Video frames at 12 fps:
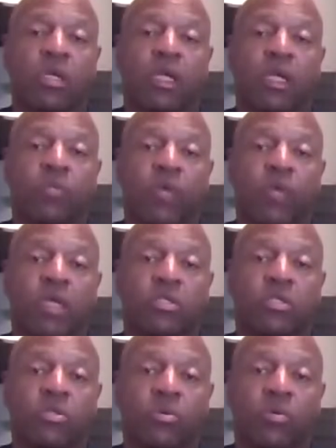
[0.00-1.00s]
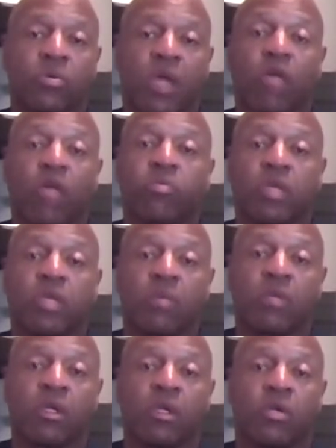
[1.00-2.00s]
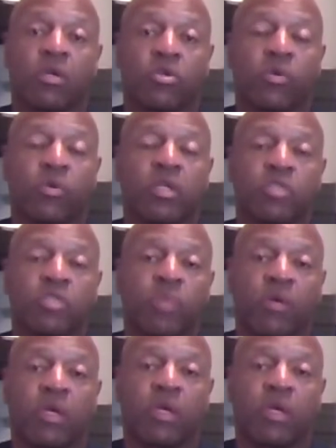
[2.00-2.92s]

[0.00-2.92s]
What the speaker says: ways to help them during this period.